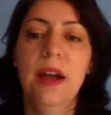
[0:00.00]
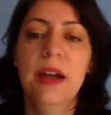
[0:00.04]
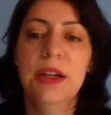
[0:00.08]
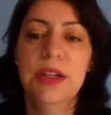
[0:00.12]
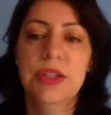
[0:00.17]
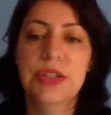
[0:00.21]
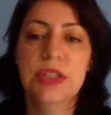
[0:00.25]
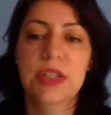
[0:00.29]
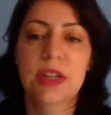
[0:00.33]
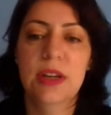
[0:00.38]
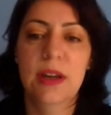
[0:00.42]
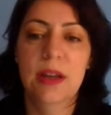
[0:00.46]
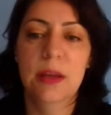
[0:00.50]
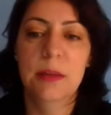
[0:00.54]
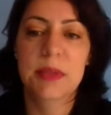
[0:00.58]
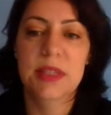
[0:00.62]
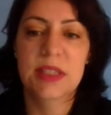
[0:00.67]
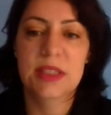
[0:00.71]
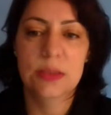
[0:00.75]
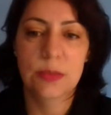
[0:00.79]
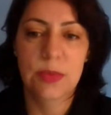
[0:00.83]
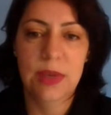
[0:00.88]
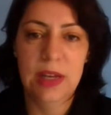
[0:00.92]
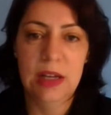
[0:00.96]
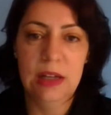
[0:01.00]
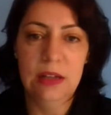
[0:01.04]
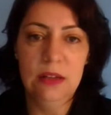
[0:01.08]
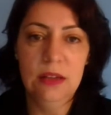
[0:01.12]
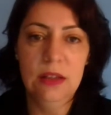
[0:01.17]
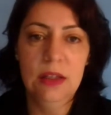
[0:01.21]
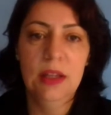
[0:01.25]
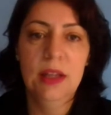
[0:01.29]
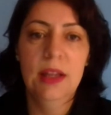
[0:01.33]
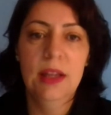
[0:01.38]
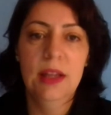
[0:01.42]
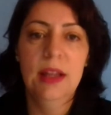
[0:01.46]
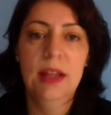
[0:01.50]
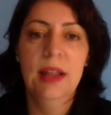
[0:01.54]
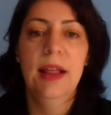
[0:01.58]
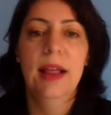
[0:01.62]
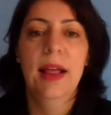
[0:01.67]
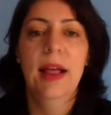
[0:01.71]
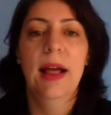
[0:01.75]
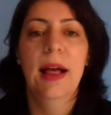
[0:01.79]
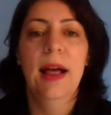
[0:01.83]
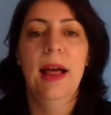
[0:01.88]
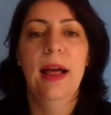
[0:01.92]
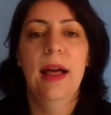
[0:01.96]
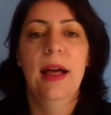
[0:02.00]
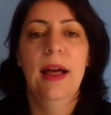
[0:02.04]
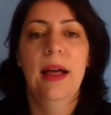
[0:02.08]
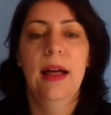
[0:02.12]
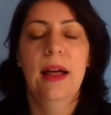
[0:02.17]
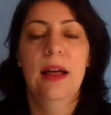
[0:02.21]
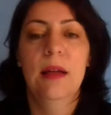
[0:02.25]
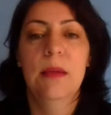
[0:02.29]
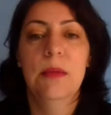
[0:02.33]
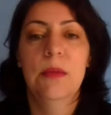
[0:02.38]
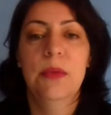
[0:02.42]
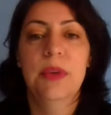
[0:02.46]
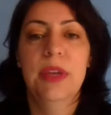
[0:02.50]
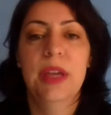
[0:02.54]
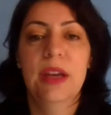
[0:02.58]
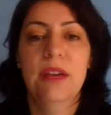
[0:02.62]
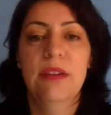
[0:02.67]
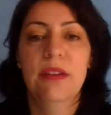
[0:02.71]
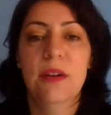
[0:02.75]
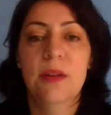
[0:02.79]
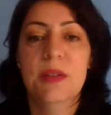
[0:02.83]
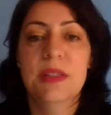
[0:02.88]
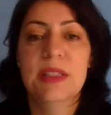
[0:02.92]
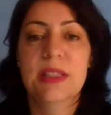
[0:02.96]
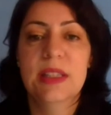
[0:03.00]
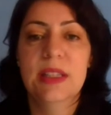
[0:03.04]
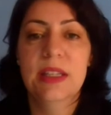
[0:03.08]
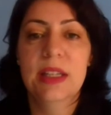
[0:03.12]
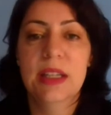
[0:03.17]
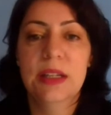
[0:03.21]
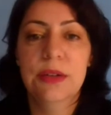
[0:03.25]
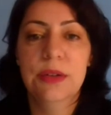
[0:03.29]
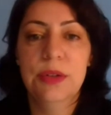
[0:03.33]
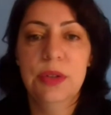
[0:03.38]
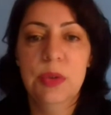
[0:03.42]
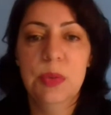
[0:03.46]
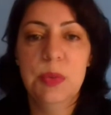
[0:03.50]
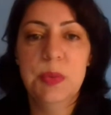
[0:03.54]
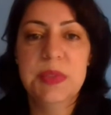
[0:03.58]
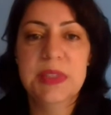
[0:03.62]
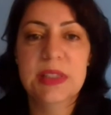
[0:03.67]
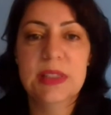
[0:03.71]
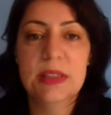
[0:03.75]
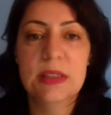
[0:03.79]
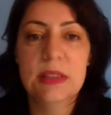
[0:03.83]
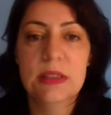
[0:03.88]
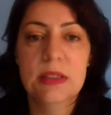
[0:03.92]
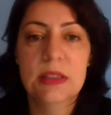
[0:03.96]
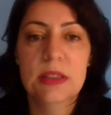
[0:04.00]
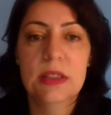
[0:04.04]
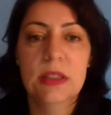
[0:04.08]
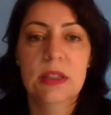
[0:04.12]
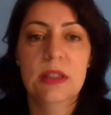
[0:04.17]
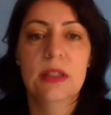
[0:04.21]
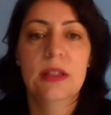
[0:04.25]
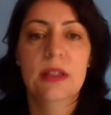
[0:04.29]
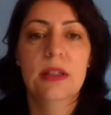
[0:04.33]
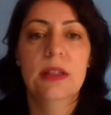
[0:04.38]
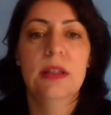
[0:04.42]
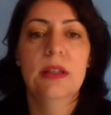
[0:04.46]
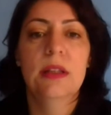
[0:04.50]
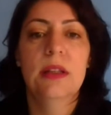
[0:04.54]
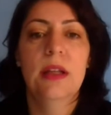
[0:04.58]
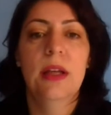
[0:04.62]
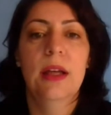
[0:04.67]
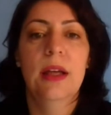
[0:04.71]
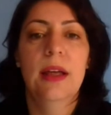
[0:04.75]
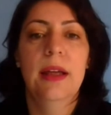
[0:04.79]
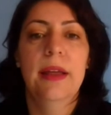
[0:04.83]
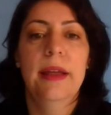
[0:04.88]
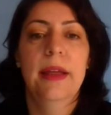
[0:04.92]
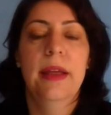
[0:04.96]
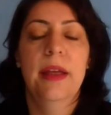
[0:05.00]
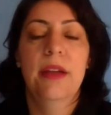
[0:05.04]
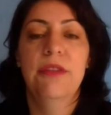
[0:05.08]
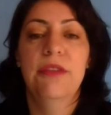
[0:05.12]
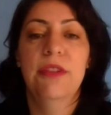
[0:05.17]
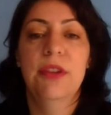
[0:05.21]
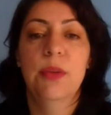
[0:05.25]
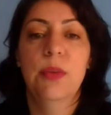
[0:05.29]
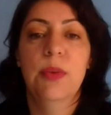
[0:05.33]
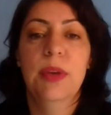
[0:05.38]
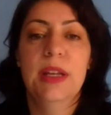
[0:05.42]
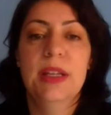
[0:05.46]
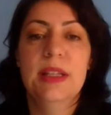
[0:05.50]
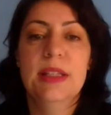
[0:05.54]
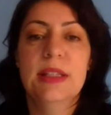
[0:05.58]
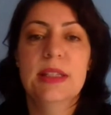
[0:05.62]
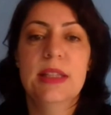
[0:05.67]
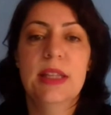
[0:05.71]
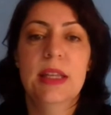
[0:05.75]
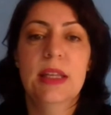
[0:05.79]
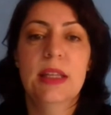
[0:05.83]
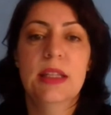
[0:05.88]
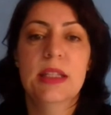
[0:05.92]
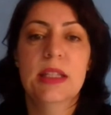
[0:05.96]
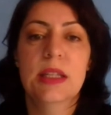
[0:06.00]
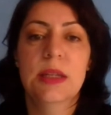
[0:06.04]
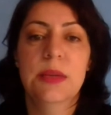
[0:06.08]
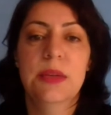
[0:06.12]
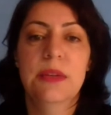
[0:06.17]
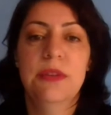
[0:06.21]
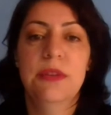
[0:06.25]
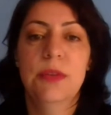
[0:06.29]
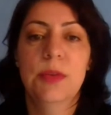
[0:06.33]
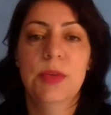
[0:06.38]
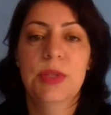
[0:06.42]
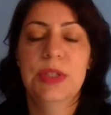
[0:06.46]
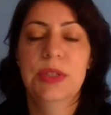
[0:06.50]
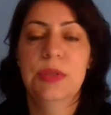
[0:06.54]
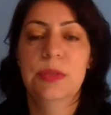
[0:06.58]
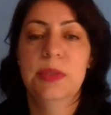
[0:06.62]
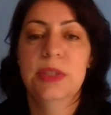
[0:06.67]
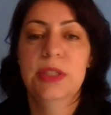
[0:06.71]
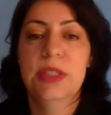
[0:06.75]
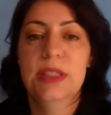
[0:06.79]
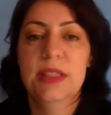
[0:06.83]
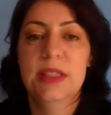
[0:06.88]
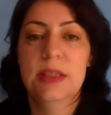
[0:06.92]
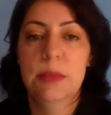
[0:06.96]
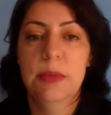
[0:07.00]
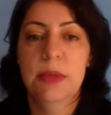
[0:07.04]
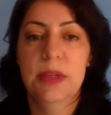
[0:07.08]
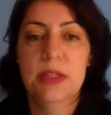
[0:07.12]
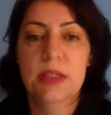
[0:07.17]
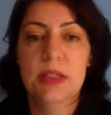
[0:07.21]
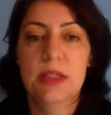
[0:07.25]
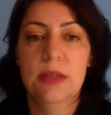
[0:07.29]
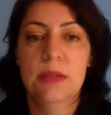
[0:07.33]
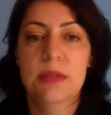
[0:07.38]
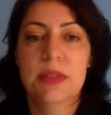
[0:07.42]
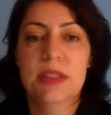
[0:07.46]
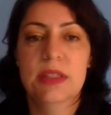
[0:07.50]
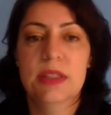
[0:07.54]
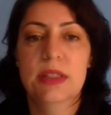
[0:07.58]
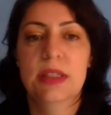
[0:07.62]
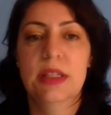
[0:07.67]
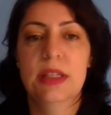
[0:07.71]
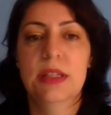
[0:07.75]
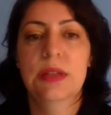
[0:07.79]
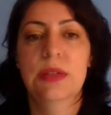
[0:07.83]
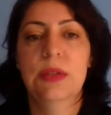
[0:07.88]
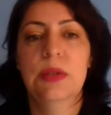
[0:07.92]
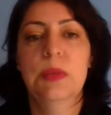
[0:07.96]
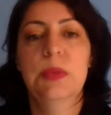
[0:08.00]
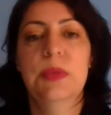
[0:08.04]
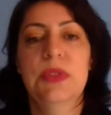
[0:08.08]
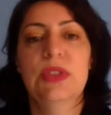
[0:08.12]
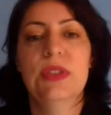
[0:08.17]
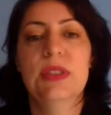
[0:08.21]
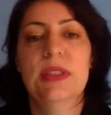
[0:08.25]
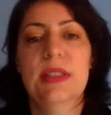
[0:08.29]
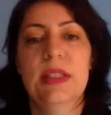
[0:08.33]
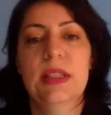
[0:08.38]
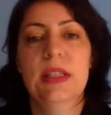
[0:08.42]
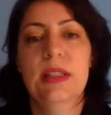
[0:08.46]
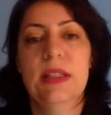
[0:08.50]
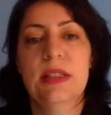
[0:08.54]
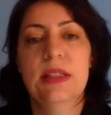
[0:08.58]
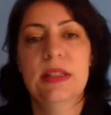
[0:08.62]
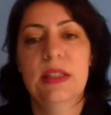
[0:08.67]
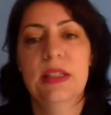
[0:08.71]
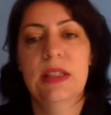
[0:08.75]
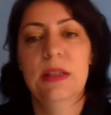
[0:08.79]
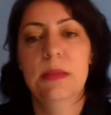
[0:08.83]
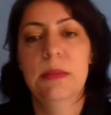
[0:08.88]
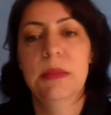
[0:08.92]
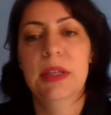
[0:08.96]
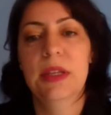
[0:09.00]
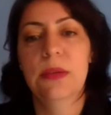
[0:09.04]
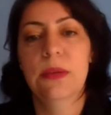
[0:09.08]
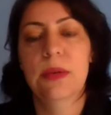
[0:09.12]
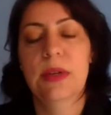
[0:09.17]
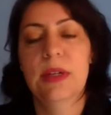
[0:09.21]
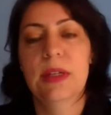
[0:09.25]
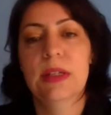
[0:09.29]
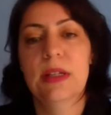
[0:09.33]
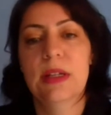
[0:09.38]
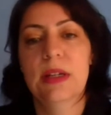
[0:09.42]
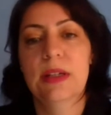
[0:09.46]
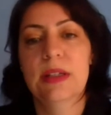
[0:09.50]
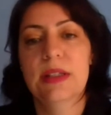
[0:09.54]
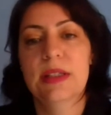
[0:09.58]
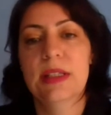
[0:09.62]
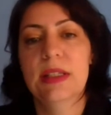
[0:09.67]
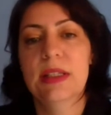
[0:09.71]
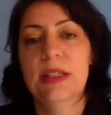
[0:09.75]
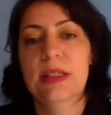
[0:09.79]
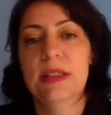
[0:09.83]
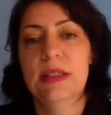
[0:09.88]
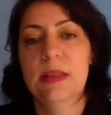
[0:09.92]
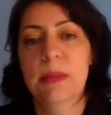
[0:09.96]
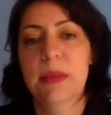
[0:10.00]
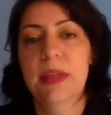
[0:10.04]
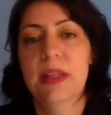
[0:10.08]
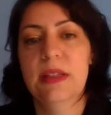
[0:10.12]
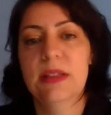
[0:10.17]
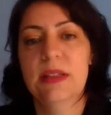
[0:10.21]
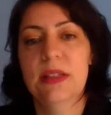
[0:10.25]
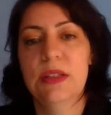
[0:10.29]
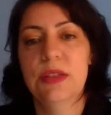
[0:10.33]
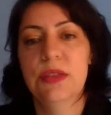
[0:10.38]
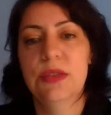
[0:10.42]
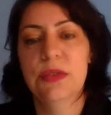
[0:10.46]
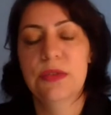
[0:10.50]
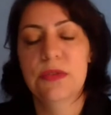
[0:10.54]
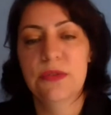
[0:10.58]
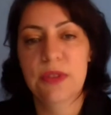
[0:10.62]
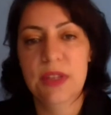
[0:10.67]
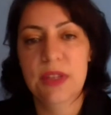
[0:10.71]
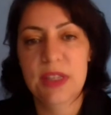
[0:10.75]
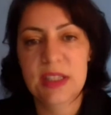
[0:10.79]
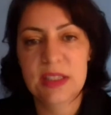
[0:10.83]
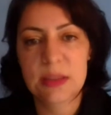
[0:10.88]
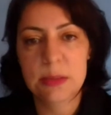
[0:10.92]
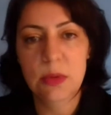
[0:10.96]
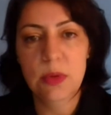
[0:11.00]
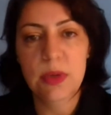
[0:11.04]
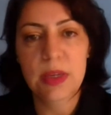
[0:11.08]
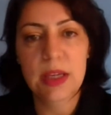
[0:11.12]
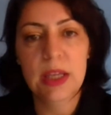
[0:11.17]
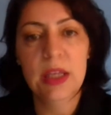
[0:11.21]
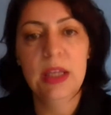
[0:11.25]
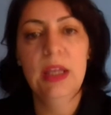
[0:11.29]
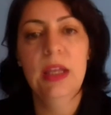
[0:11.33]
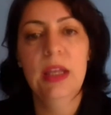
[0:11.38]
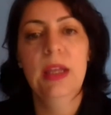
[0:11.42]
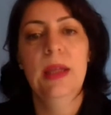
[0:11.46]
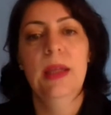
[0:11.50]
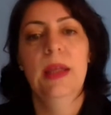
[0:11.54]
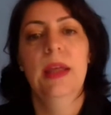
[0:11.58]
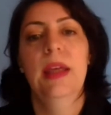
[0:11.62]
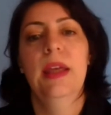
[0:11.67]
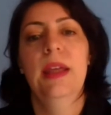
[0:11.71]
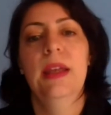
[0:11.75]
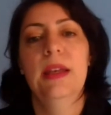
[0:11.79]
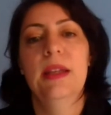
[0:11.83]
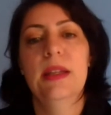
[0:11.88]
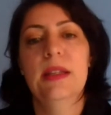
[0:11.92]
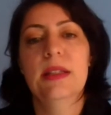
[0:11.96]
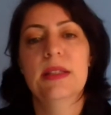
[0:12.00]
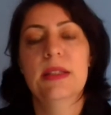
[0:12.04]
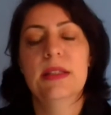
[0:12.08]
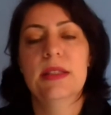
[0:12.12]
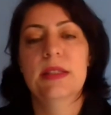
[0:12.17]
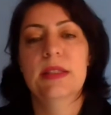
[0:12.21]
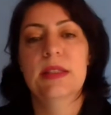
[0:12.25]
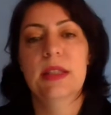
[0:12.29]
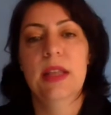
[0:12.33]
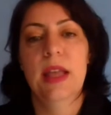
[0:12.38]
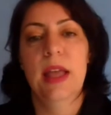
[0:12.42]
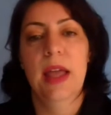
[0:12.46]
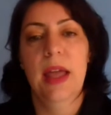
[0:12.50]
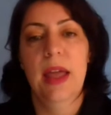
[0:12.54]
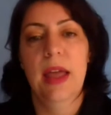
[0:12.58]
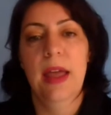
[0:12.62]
Irish time as well. We have our study groups every Wednesday. So if you want to participate in our study groups, just send us an email or send us a message on Facebook. And it's